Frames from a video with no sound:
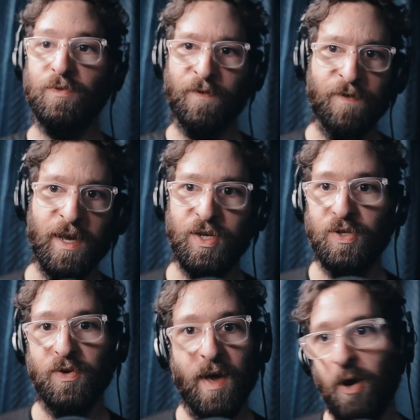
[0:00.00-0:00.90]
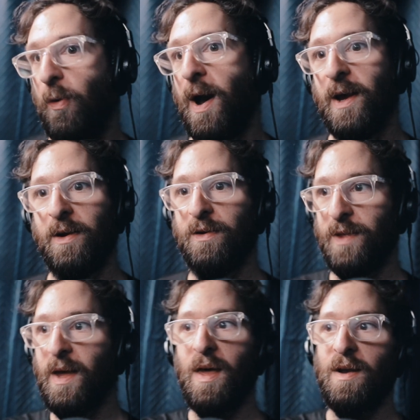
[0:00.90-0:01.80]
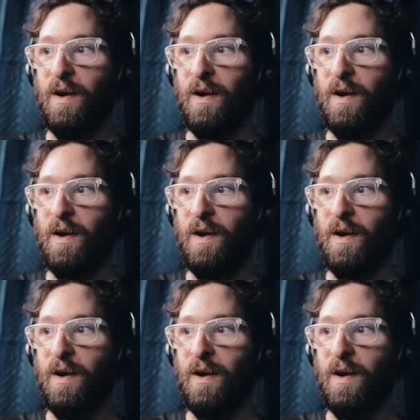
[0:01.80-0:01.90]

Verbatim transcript: reflections a lot quieter than